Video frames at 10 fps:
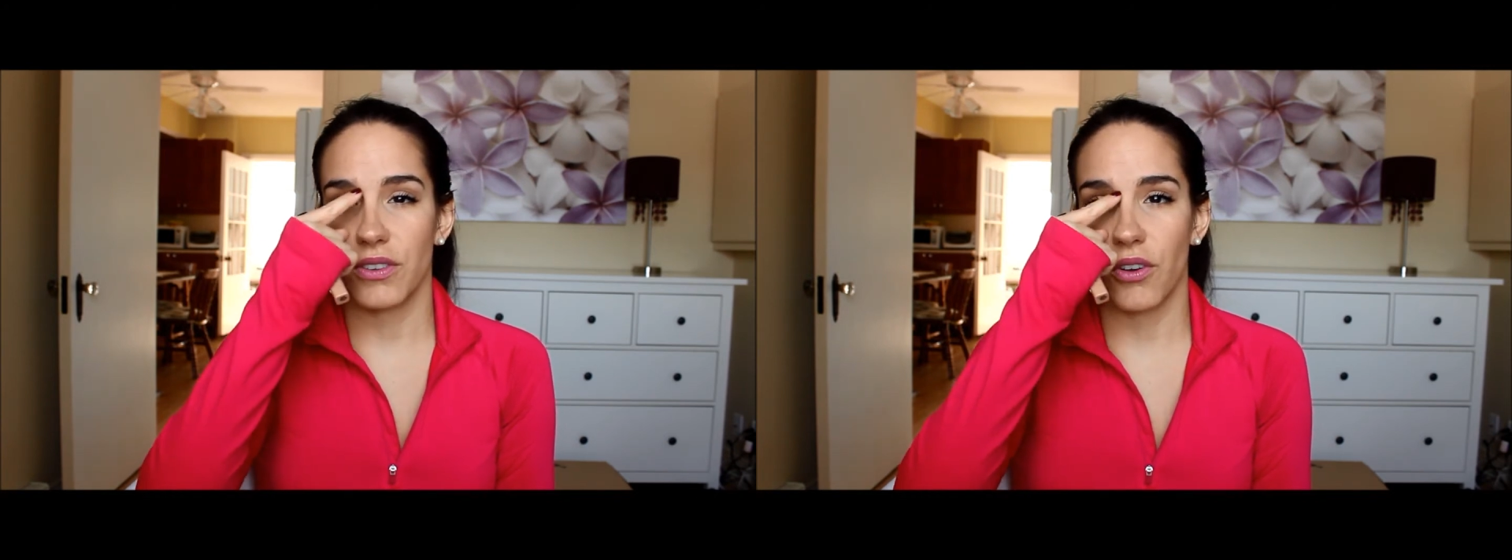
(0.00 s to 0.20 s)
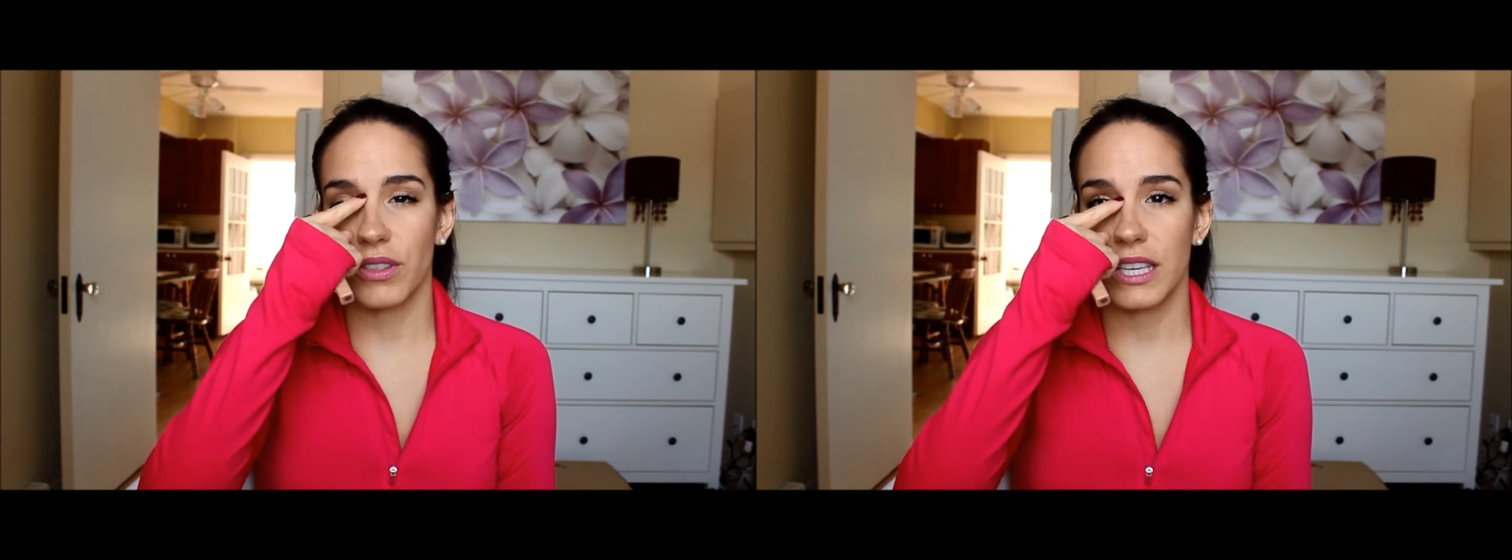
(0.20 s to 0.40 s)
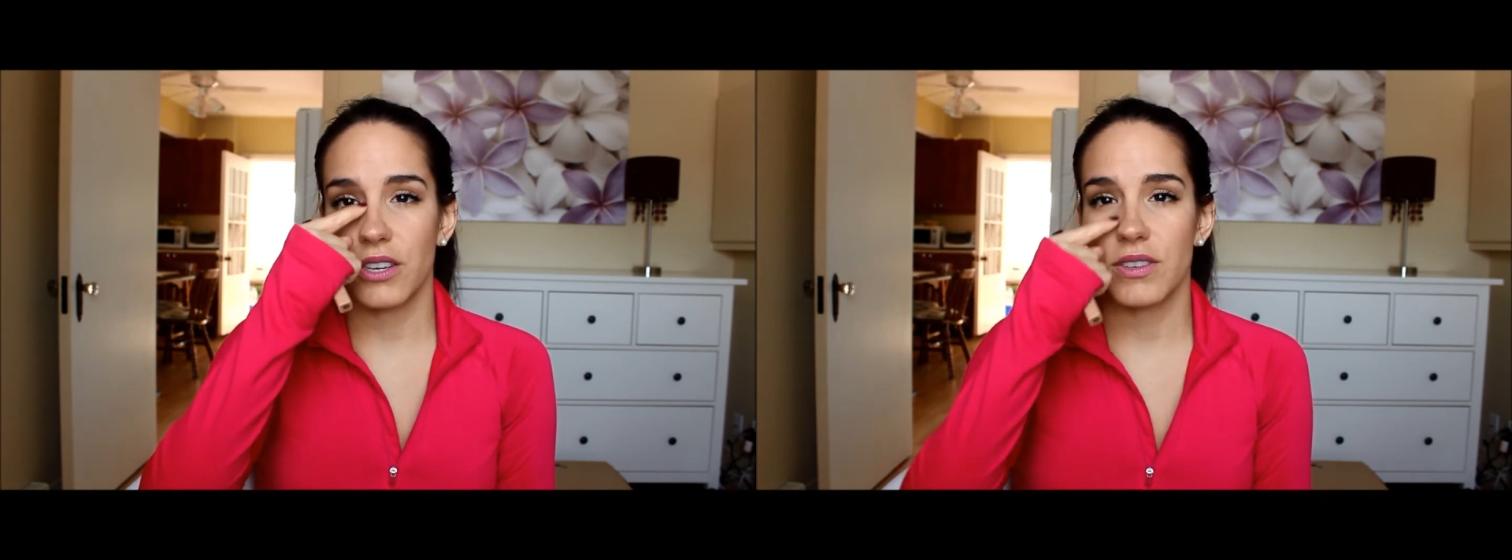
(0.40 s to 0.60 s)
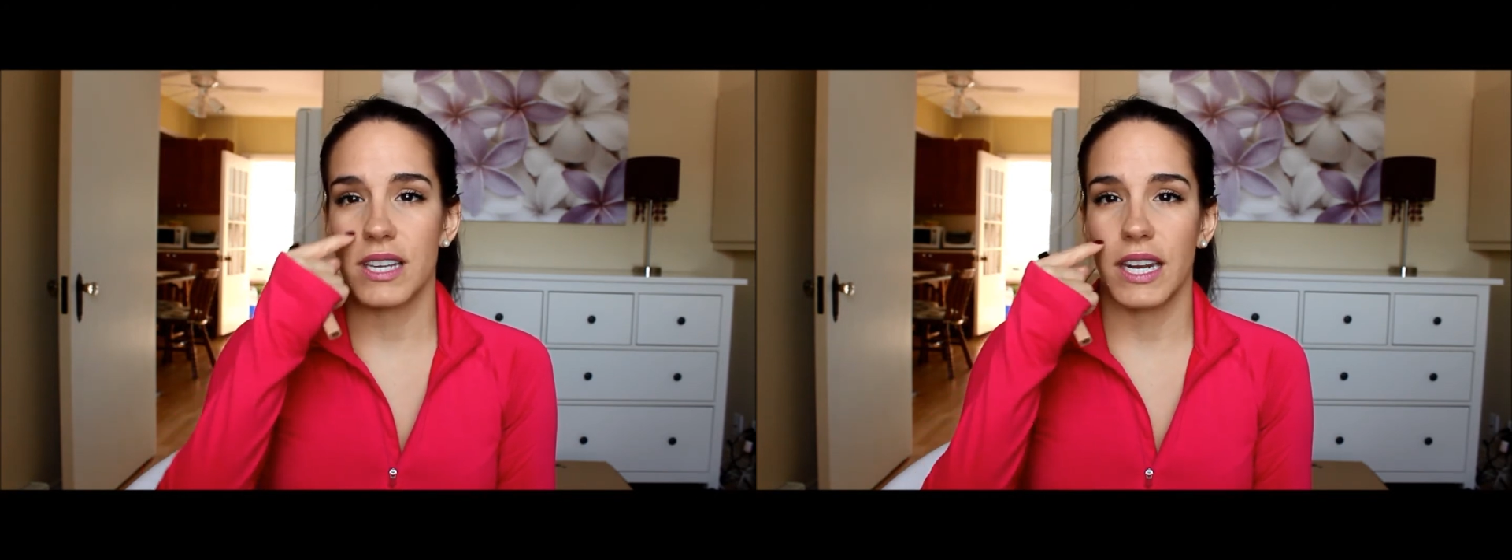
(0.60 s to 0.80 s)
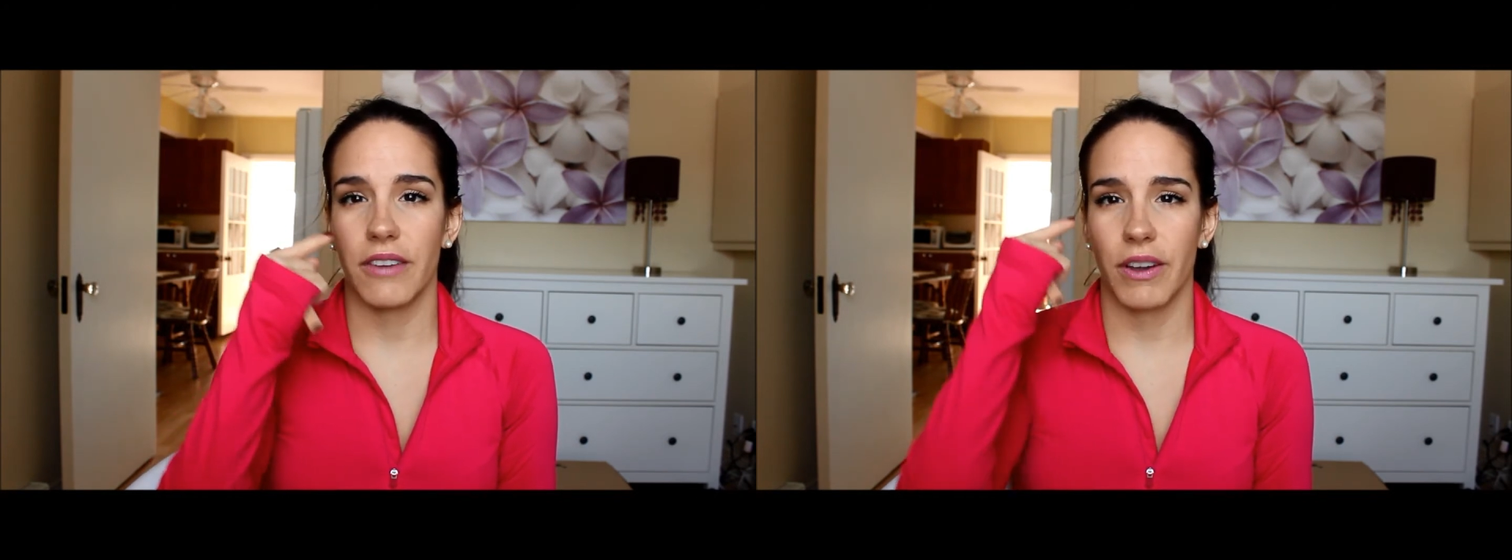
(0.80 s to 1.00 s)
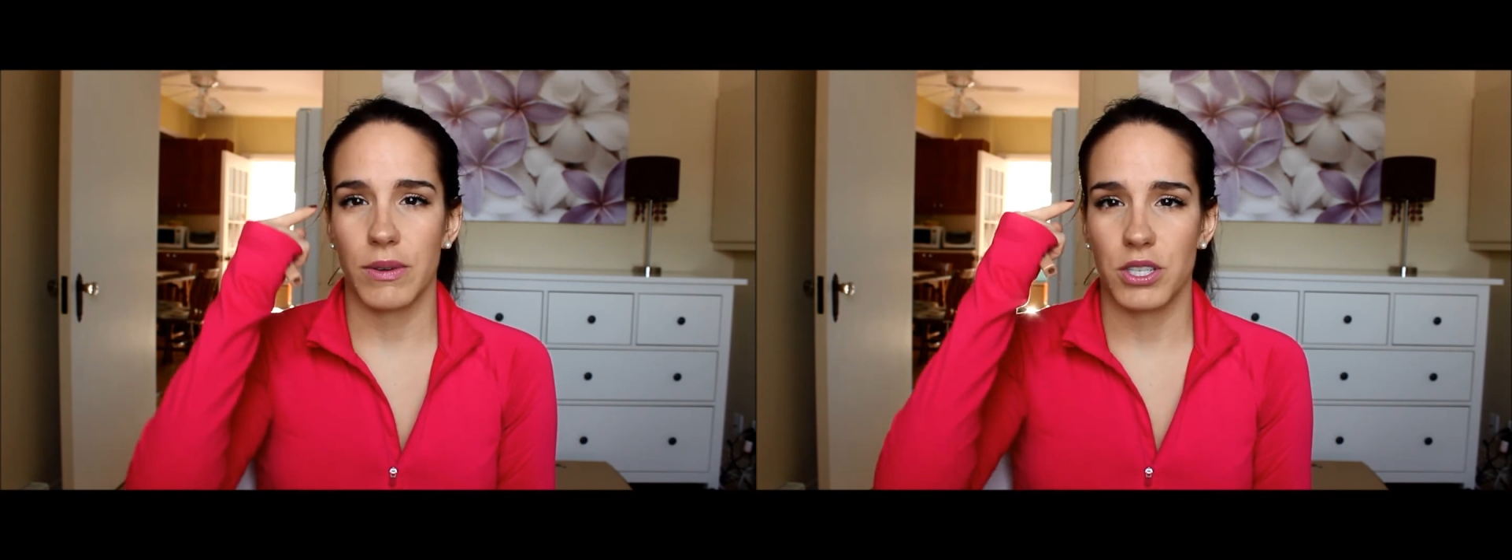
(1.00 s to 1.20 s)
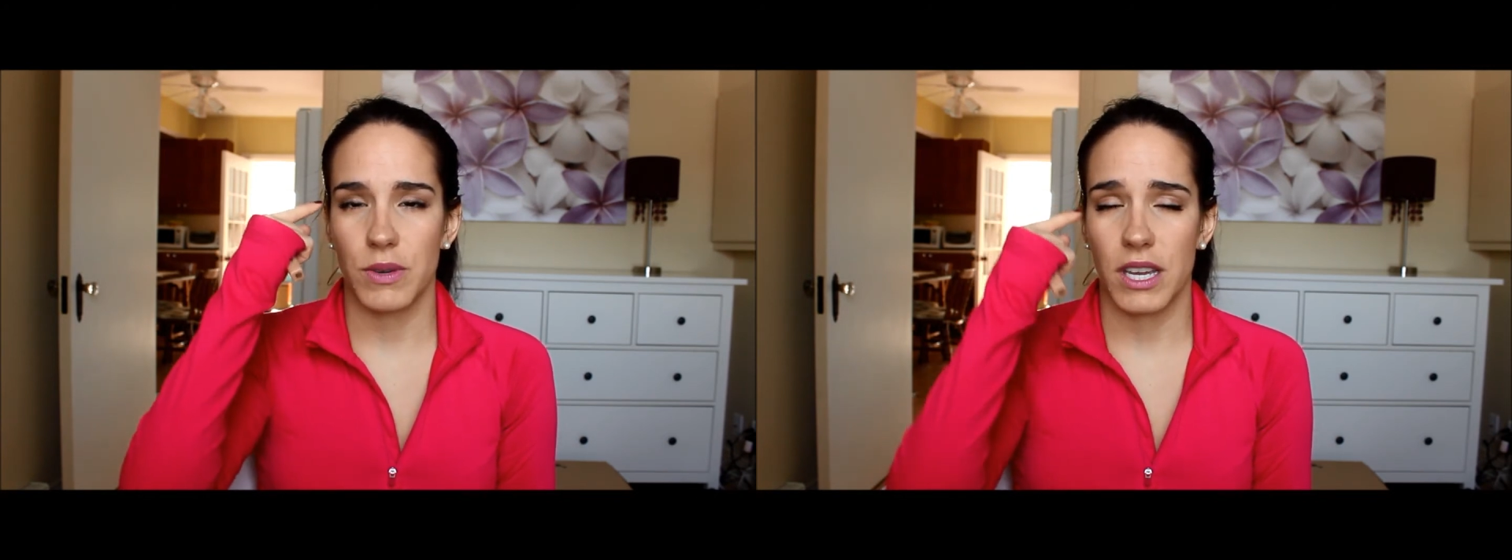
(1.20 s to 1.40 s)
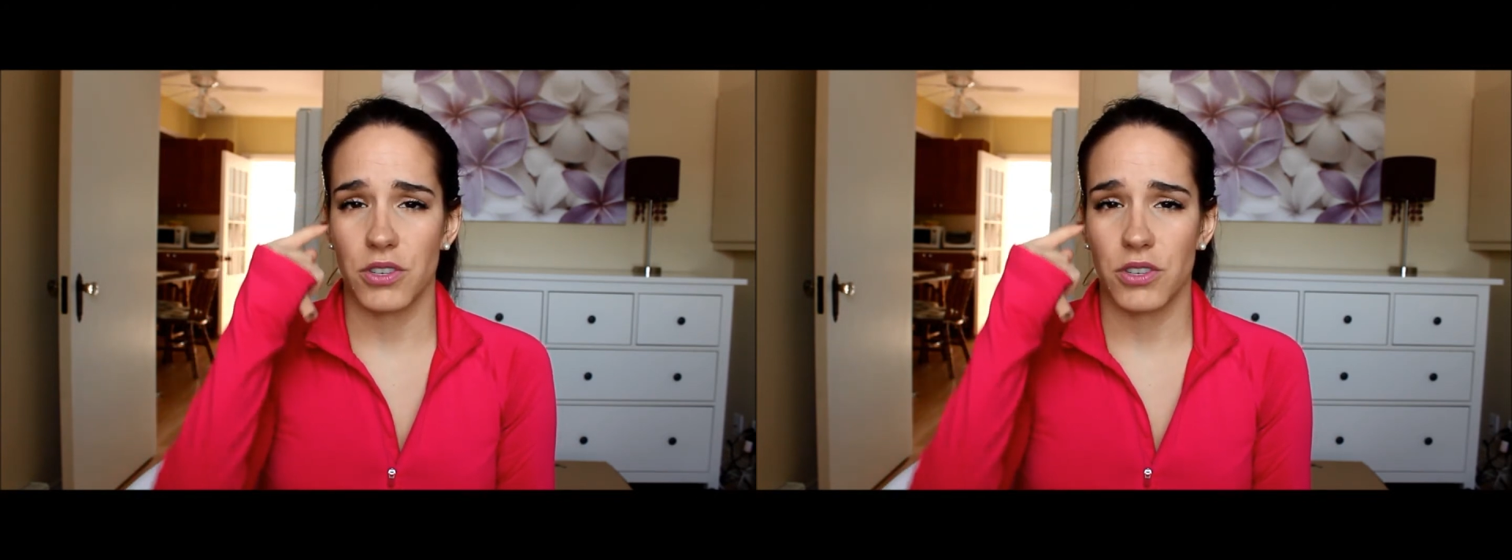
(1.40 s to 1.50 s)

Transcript: only use it if I was doing a